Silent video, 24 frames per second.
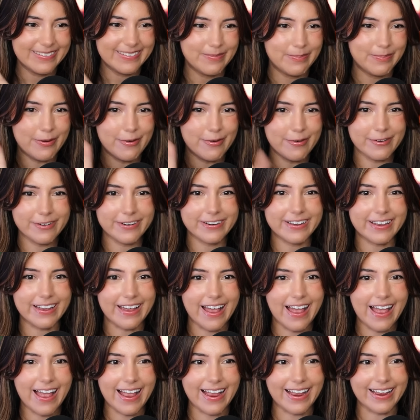Poor
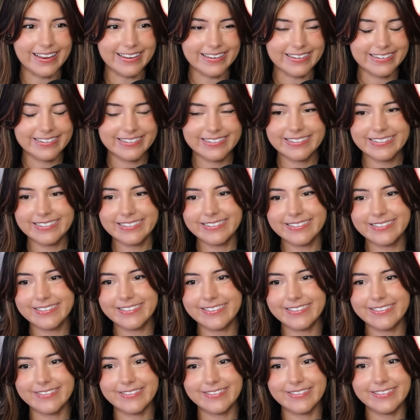guy.
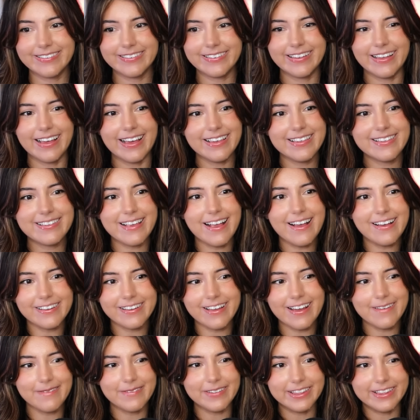I saw it
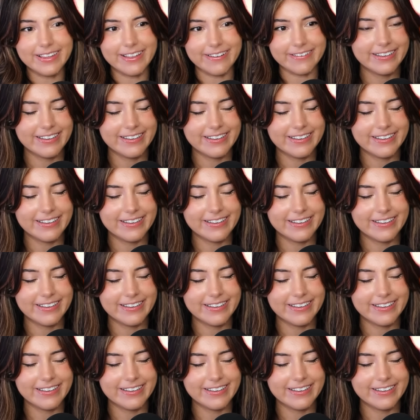coming though.